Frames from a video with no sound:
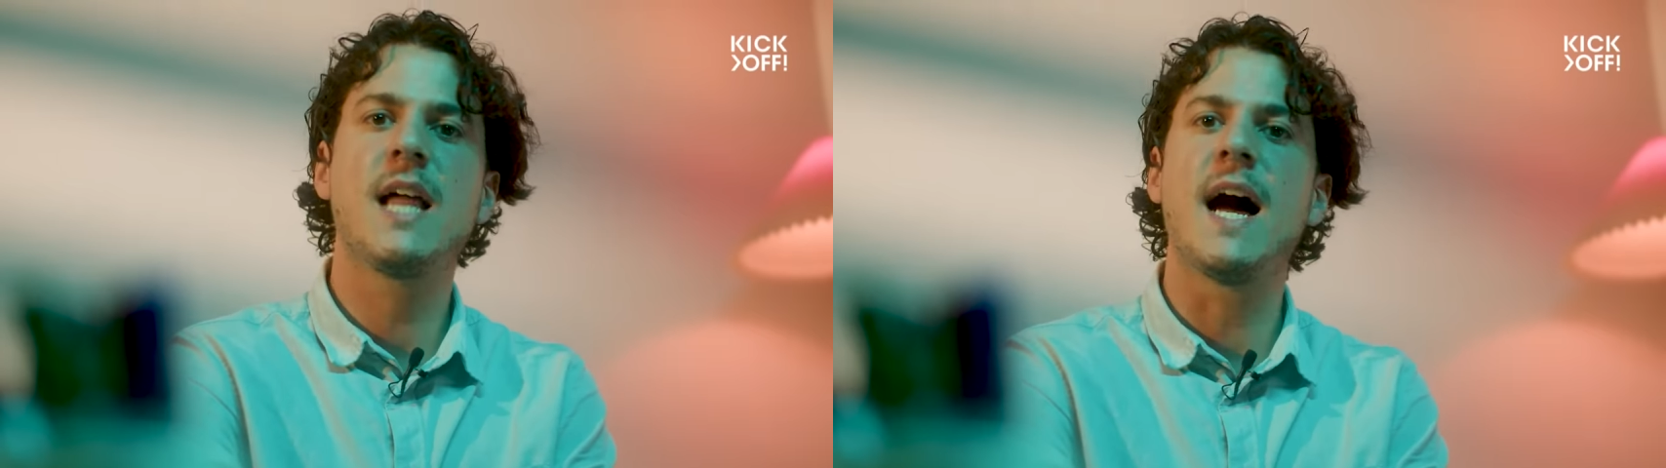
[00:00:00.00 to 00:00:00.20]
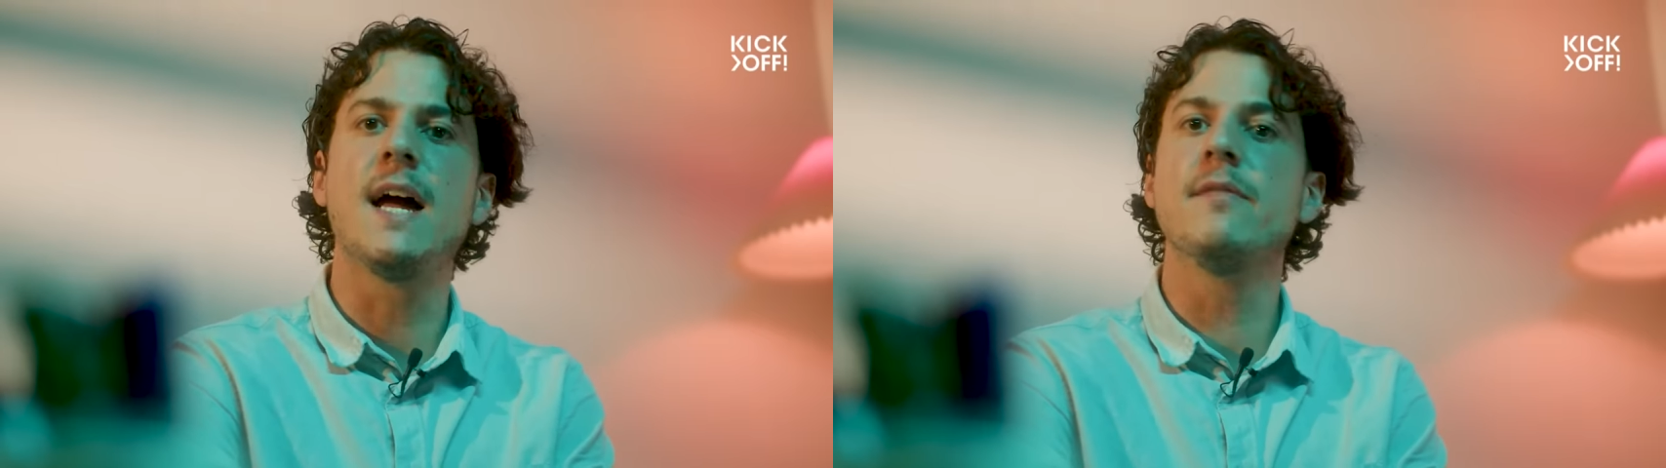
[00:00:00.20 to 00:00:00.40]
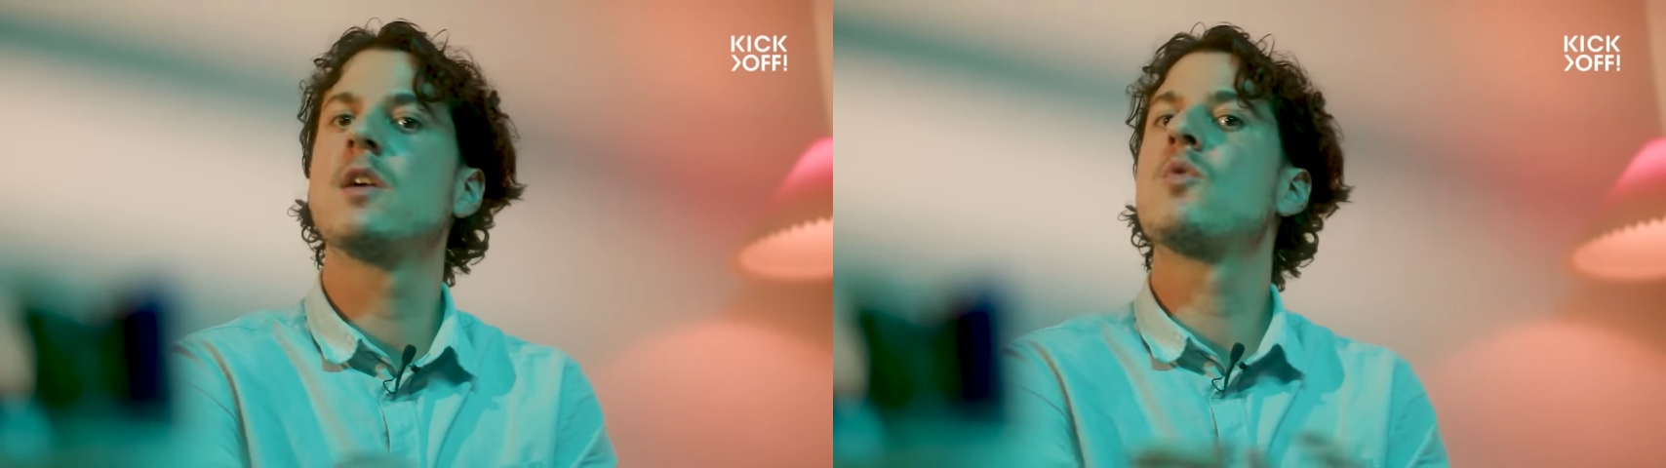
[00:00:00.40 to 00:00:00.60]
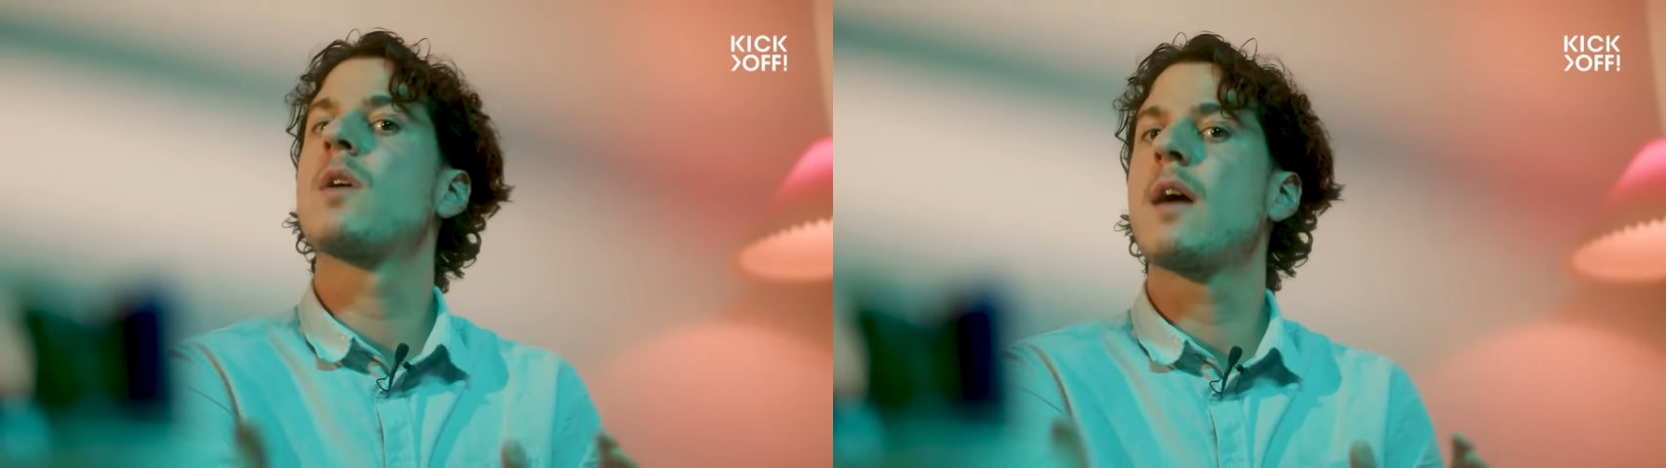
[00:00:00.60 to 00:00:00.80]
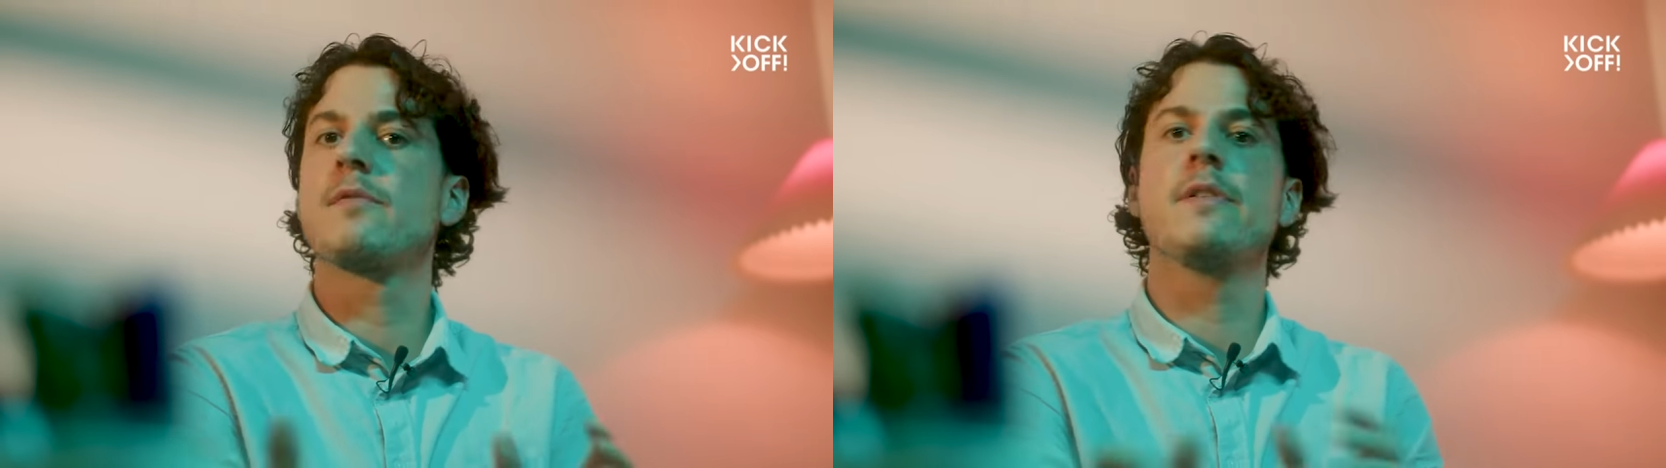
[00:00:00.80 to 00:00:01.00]
live
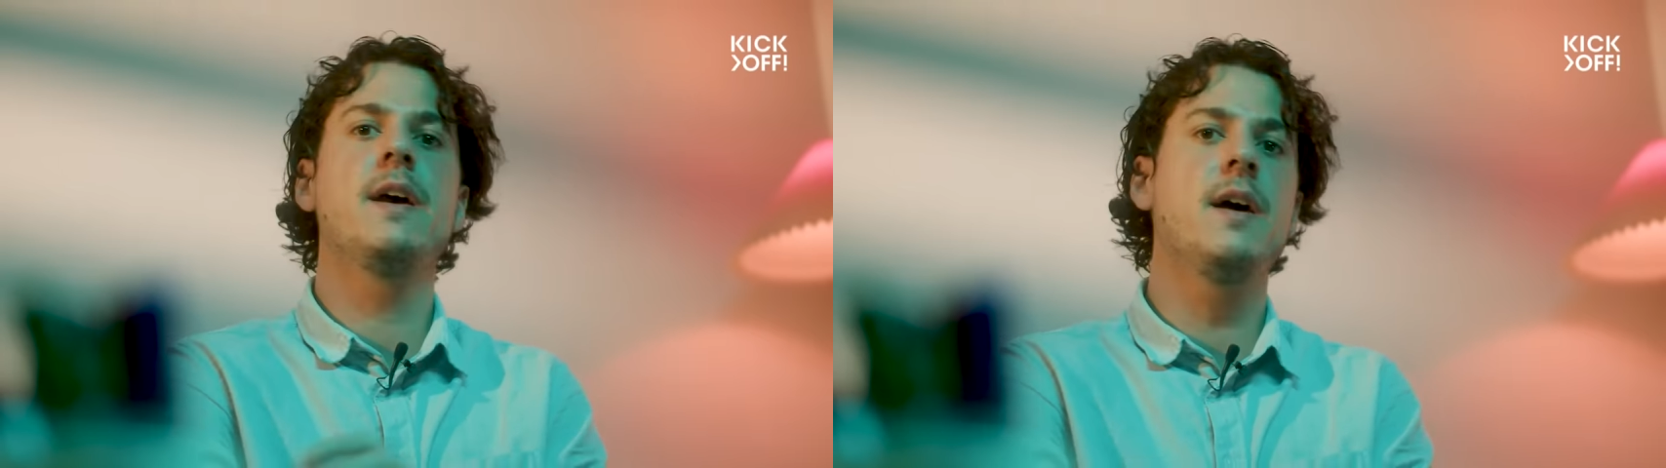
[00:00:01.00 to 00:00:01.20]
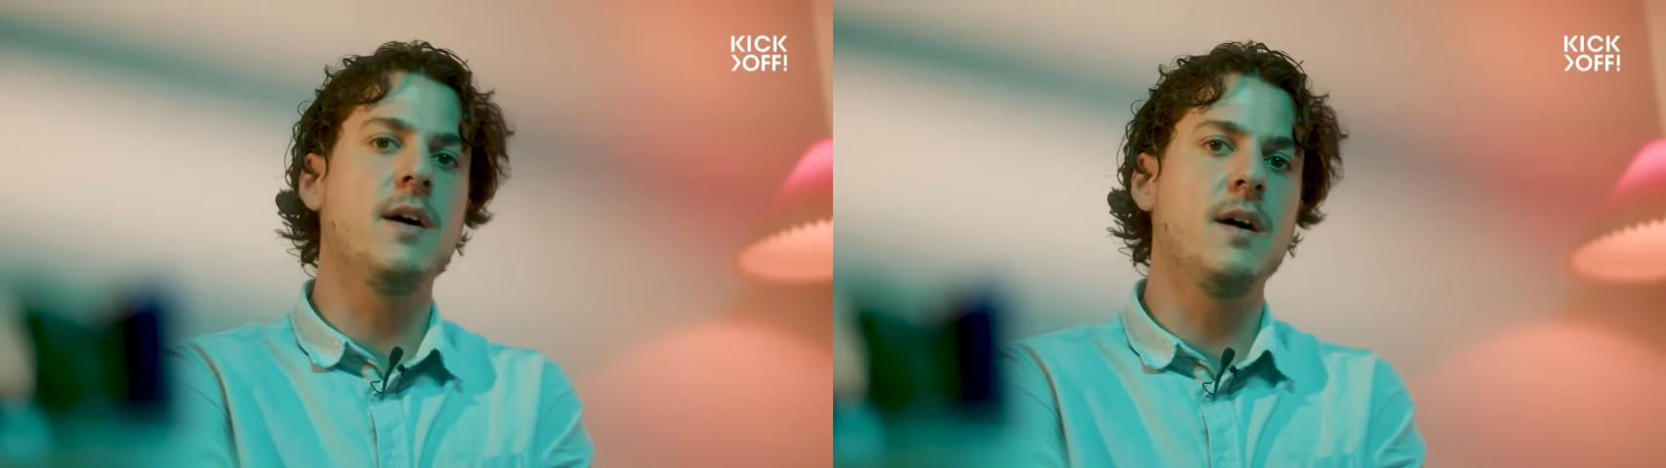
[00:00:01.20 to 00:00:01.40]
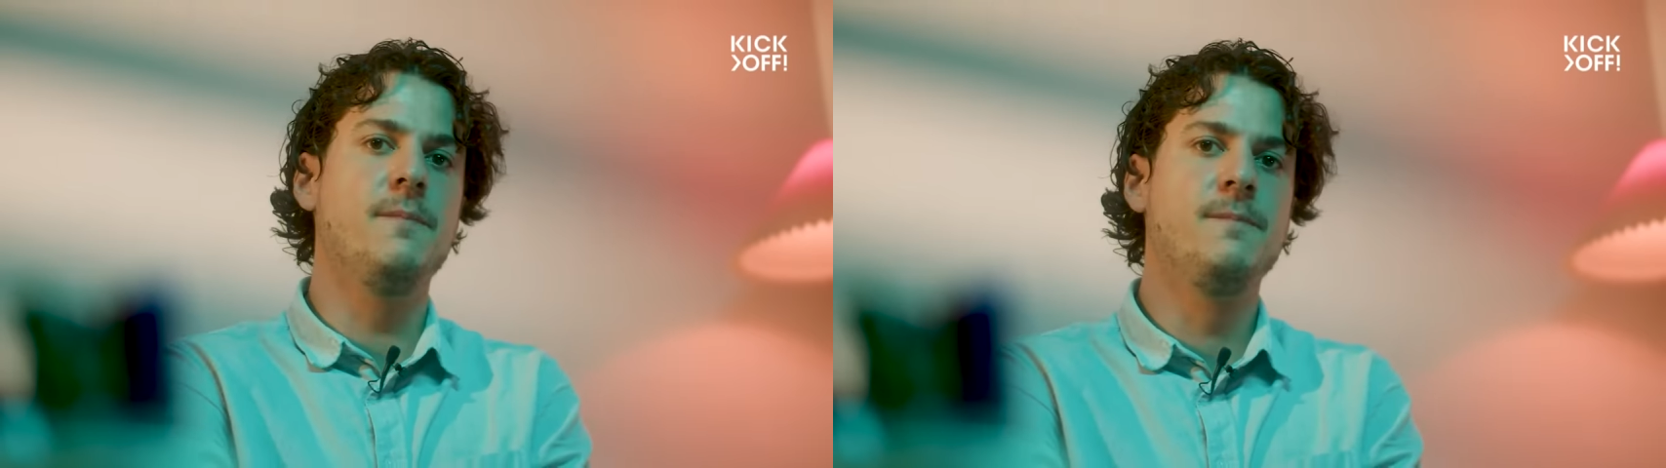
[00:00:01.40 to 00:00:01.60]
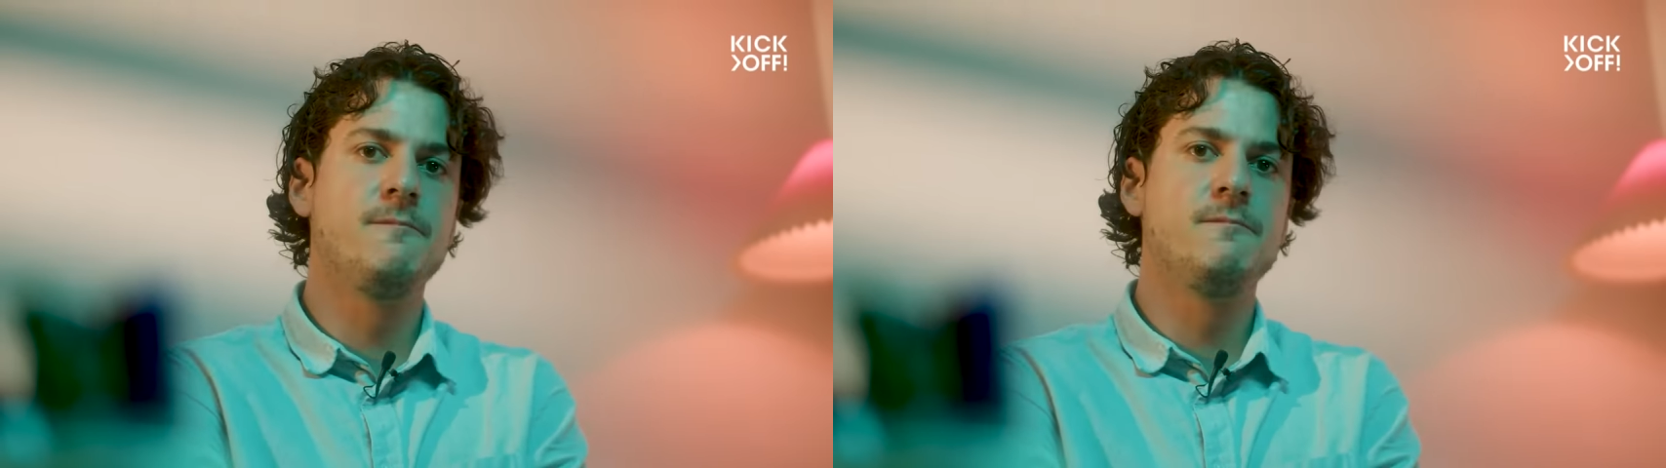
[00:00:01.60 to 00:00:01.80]
wherever they are.